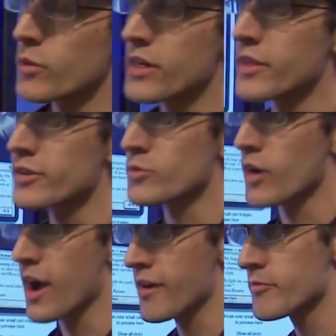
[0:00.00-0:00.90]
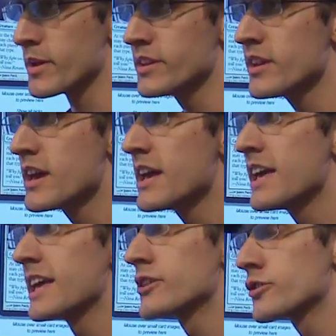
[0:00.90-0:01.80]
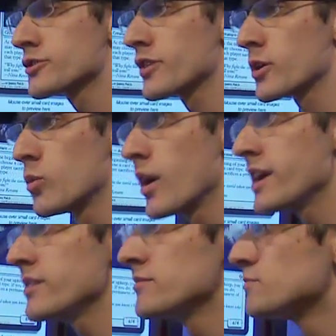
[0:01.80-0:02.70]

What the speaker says: way things have been, it looks like white